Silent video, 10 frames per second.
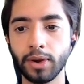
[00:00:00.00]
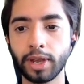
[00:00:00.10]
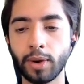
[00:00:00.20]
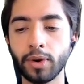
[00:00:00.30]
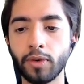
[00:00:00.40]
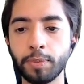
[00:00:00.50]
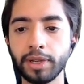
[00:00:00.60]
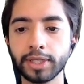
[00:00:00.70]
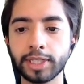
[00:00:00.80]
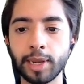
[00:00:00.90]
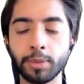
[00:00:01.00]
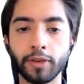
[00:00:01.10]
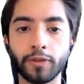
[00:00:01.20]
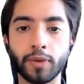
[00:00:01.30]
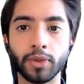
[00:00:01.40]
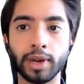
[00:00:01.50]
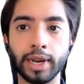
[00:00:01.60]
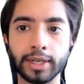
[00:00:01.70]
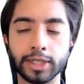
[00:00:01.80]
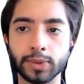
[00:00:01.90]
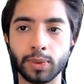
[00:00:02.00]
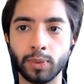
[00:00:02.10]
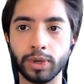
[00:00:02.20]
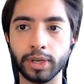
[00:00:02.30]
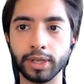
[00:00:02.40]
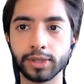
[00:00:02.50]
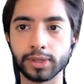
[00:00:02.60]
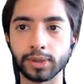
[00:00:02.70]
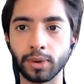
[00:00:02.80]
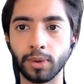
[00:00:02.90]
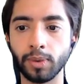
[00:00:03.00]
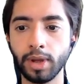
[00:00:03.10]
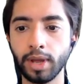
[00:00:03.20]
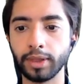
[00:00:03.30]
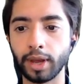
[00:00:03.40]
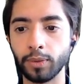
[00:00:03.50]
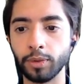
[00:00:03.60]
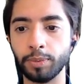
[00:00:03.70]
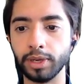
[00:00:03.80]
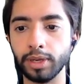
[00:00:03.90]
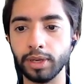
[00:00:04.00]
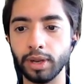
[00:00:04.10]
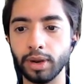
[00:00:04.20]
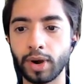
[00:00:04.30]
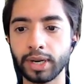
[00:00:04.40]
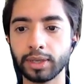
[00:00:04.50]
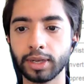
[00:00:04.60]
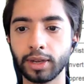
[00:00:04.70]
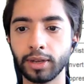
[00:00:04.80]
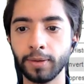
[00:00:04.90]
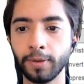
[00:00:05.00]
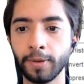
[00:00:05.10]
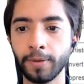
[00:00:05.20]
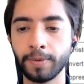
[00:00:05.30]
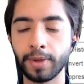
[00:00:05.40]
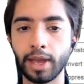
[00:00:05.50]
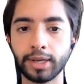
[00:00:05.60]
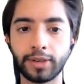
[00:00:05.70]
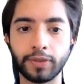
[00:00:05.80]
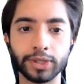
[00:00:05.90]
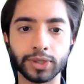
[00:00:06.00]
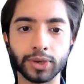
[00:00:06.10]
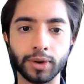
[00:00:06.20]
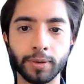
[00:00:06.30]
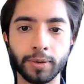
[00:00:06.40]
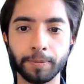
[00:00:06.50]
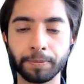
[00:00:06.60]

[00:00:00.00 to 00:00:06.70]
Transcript: Okay, I want to repeat the same thing for the latest one we did. So that would be right-clicking, edit feature,